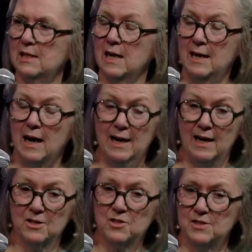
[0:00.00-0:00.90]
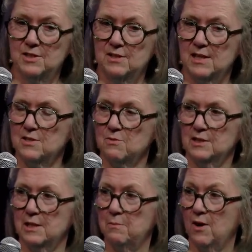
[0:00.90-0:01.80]
and I actually think that's
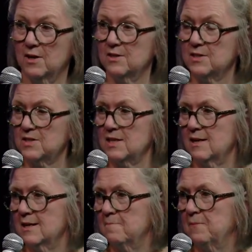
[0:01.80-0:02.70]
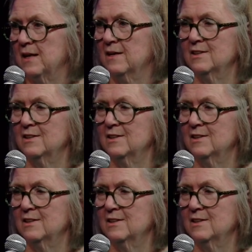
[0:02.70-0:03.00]
really a part of this time.